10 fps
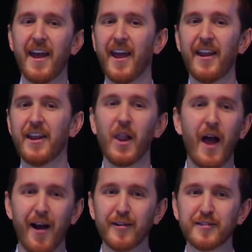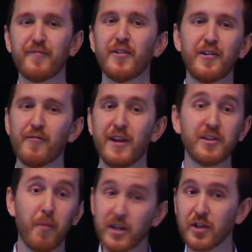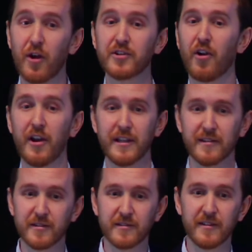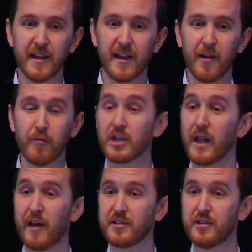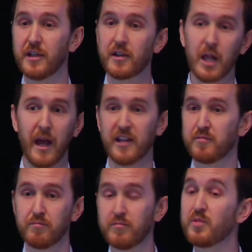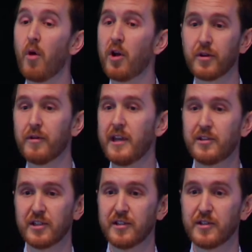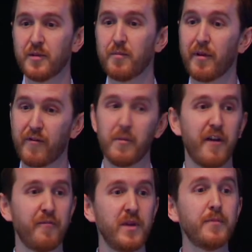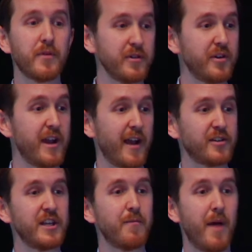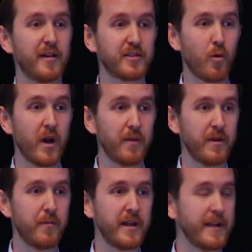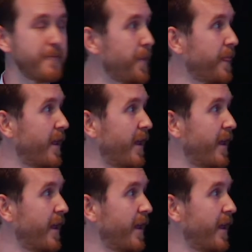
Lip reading: And it allows for you to reach a much larger audience, which allows you to collect small donations, but from enough people, you can actually amass quite a bit of money.